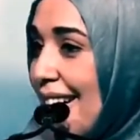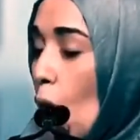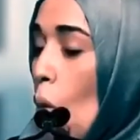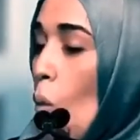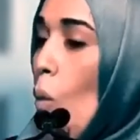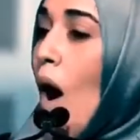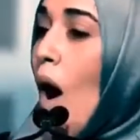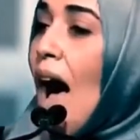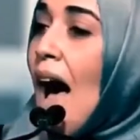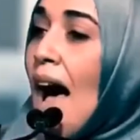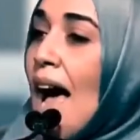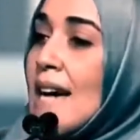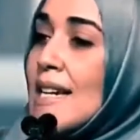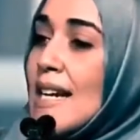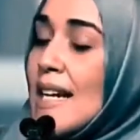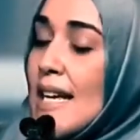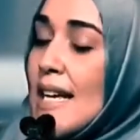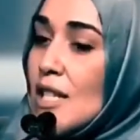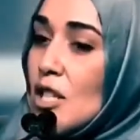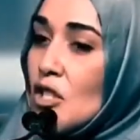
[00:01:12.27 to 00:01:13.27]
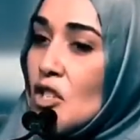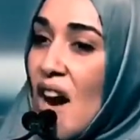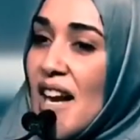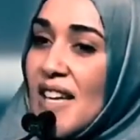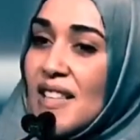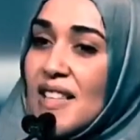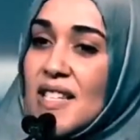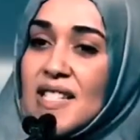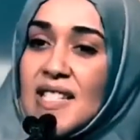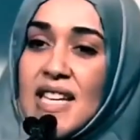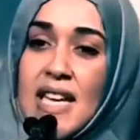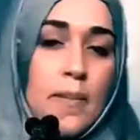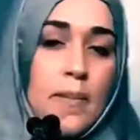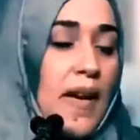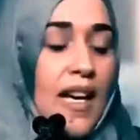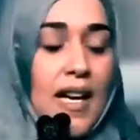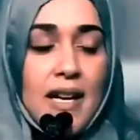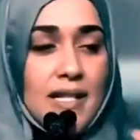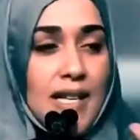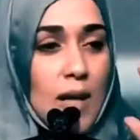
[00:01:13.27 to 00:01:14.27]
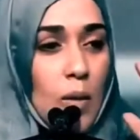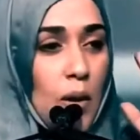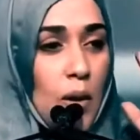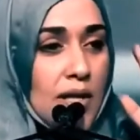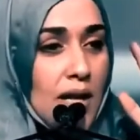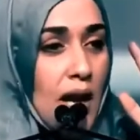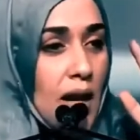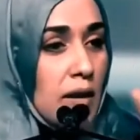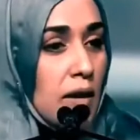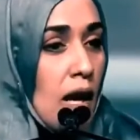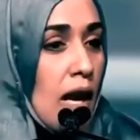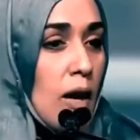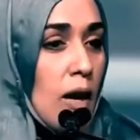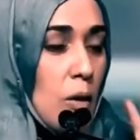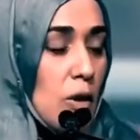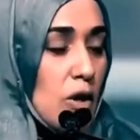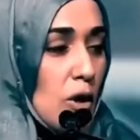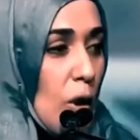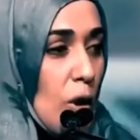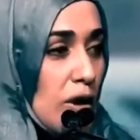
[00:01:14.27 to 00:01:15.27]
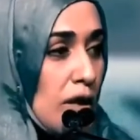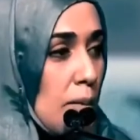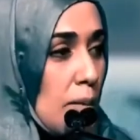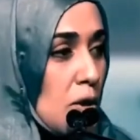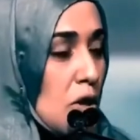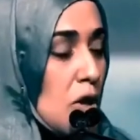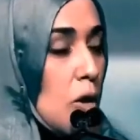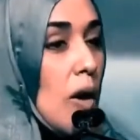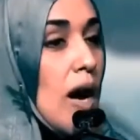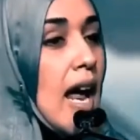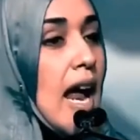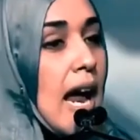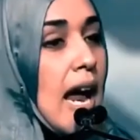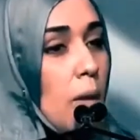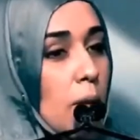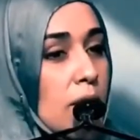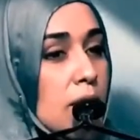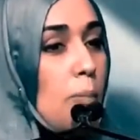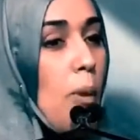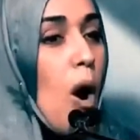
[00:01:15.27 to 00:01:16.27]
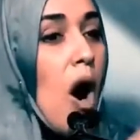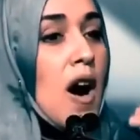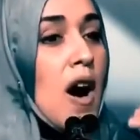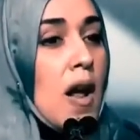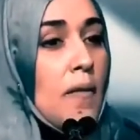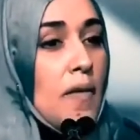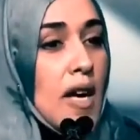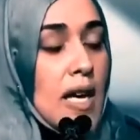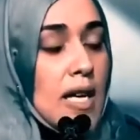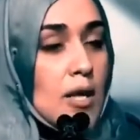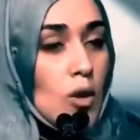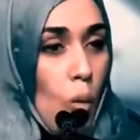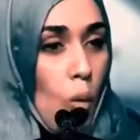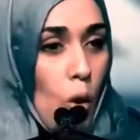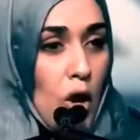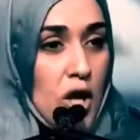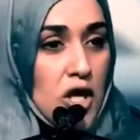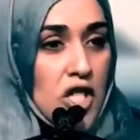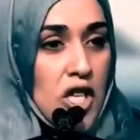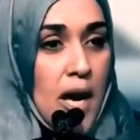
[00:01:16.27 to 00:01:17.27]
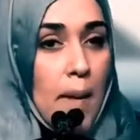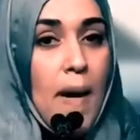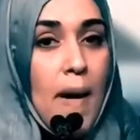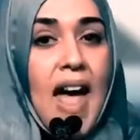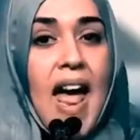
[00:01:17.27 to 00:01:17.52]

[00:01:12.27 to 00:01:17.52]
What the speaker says: Why did he strike the sea? Because it was Allah who told him to. It was part of his worship.